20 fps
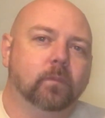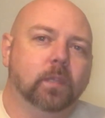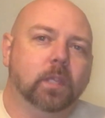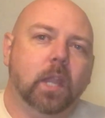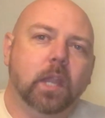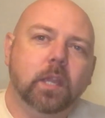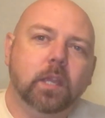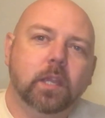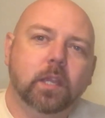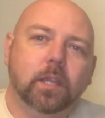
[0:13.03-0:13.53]

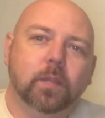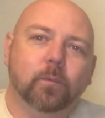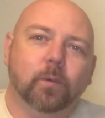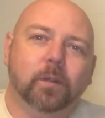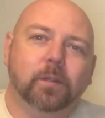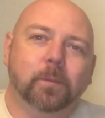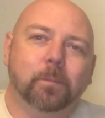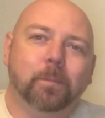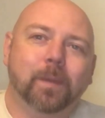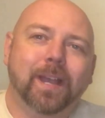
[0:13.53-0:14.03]
Hey,
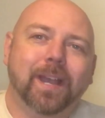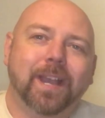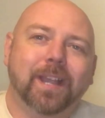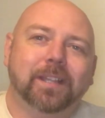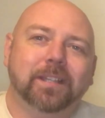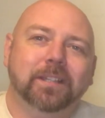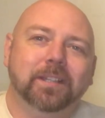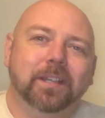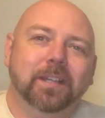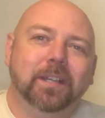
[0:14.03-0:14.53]
welcome
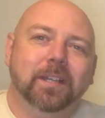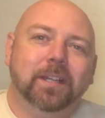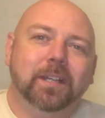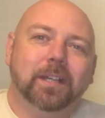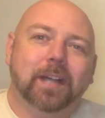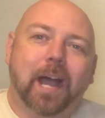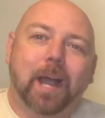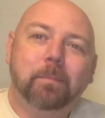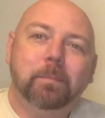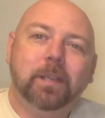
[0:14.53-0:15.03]
back.
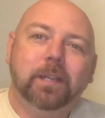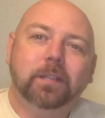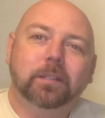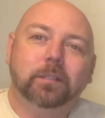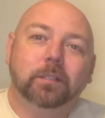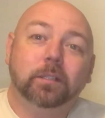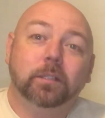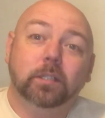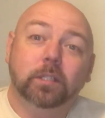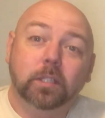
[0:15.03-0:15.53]
I'm
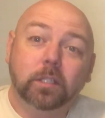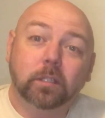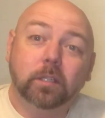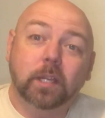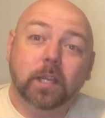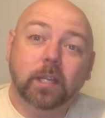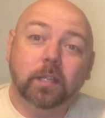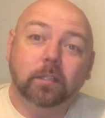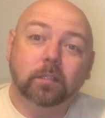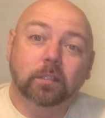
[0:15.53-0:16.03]
here. You're
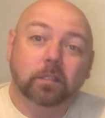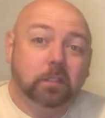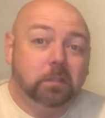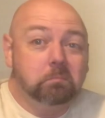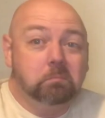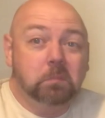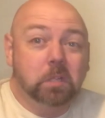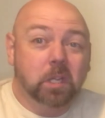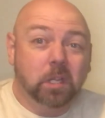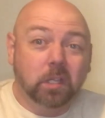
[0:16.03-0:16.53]
here.
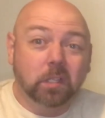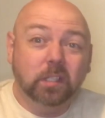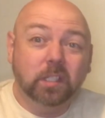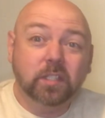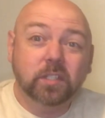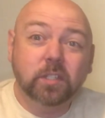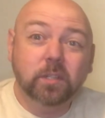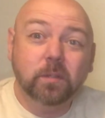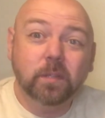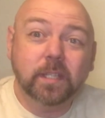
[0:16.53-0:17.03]

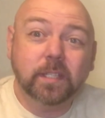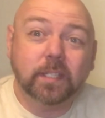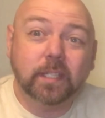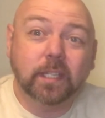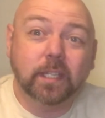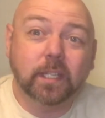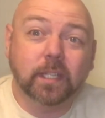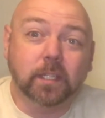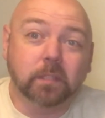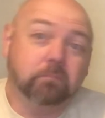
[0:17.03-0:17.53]
Let's do this
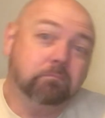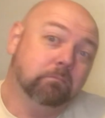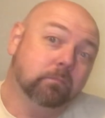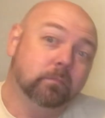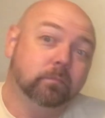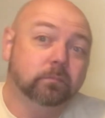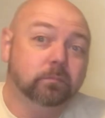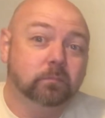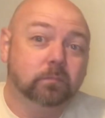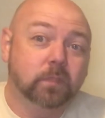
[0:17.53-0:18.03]
again.
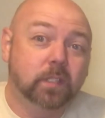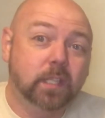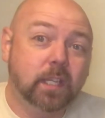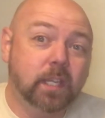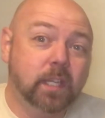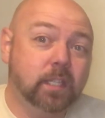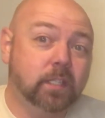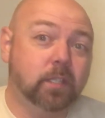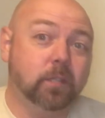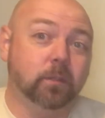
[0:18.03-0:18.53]
Let's get
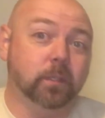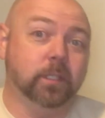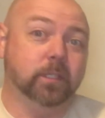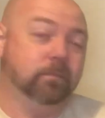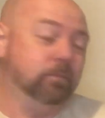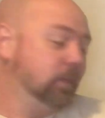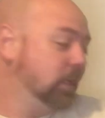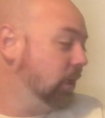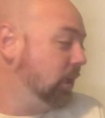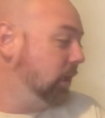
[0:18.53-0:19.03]
into it.
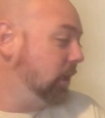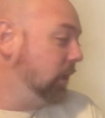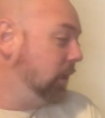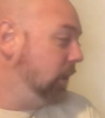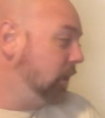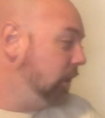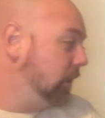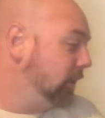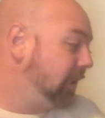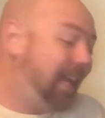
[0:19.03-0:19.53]

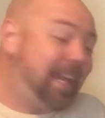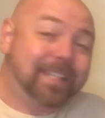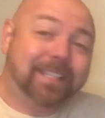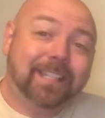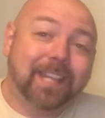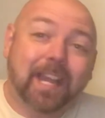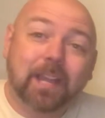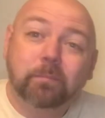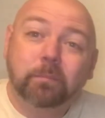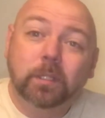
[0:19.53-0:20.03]
Last
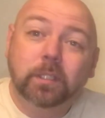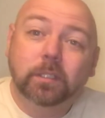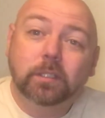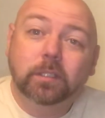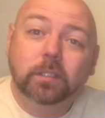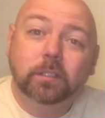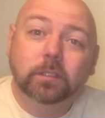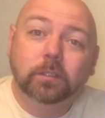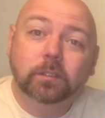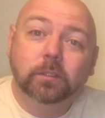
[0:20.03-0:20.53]
time,
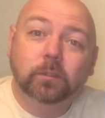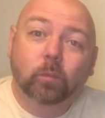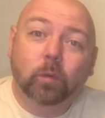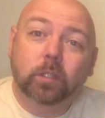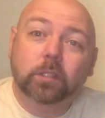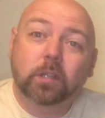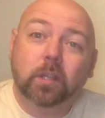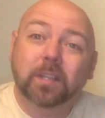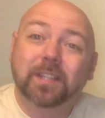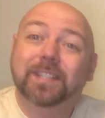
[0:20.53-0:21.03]

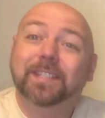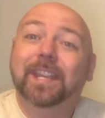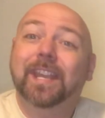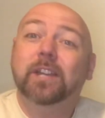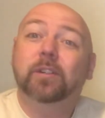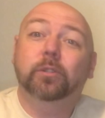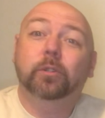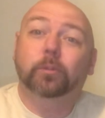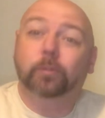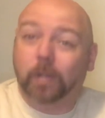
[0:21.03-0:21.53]
worked on a
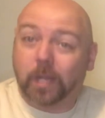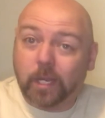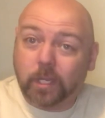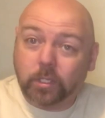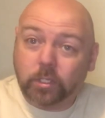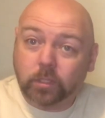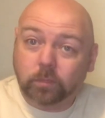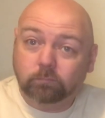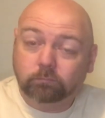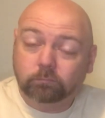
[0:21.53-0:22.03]
scale
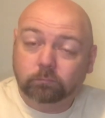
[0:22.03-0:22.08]
garage,